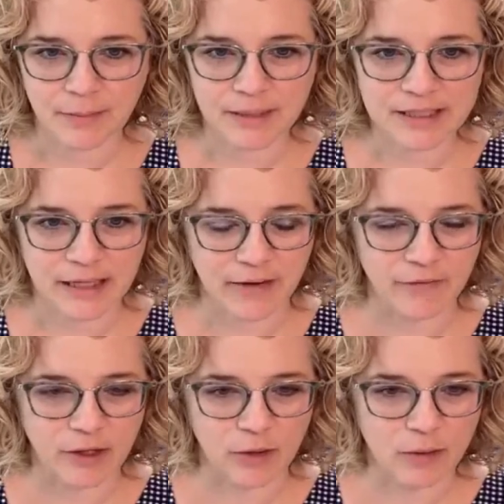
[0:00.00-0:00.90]
let me see.
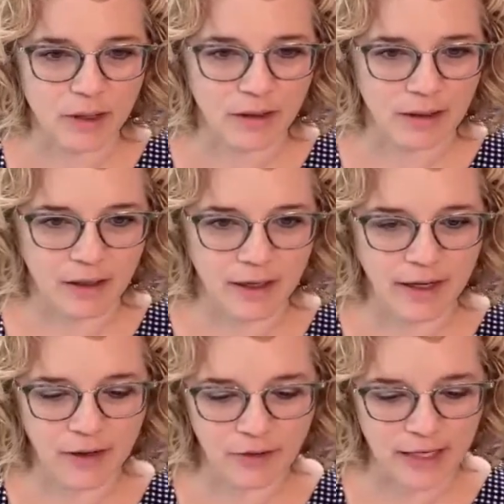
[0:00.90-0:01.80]
If you are a
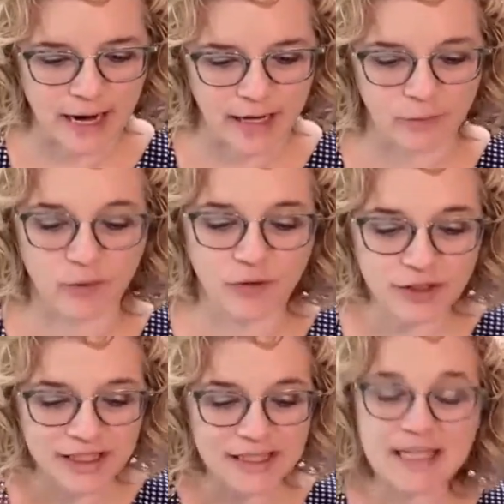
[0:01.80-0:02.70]
creative, well,
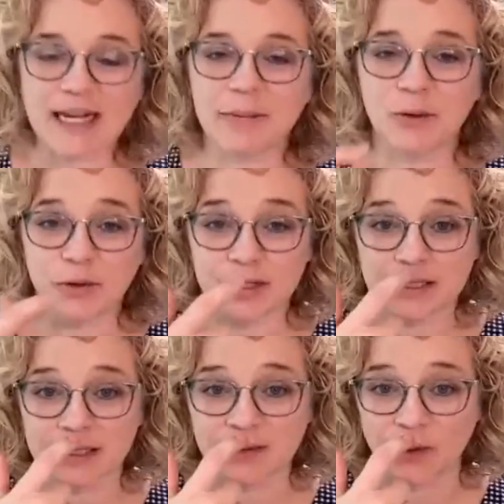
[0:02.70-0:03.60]
first let's talk about who this
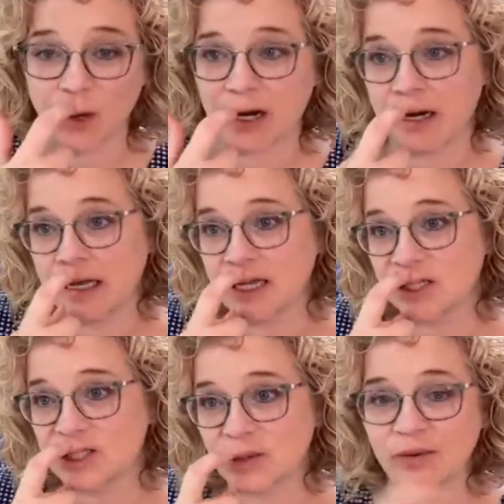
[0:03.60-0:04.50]
is for.
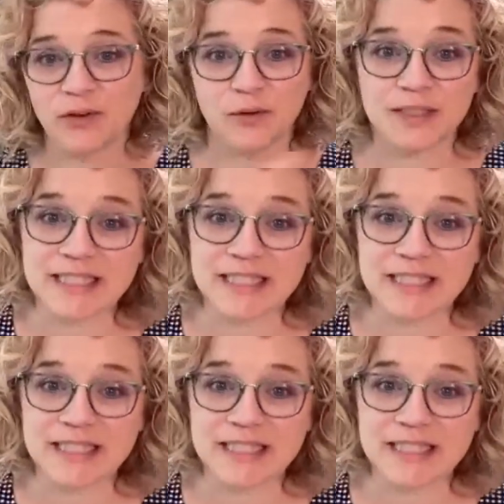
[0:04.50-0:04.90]
So if you've